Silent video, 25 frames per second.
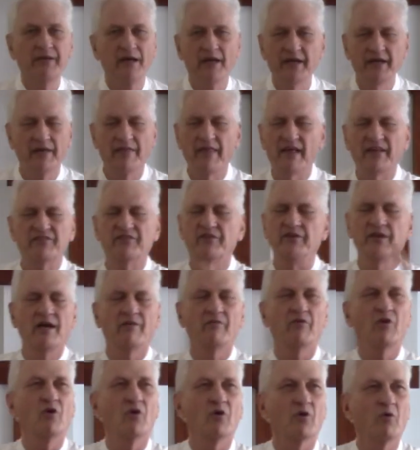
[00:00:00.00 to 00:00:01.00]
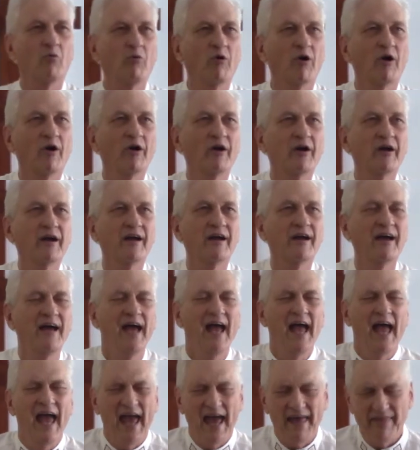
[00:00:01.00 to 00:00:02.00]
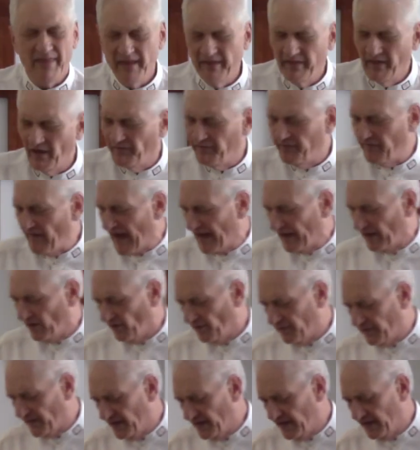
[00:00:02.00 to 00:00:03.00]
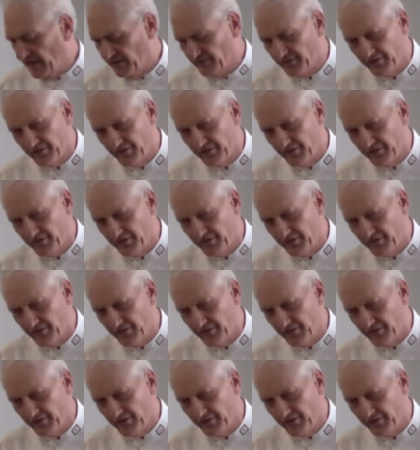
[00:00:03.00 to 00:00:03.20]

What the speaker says: tell you, that's never going to work. And then the final thing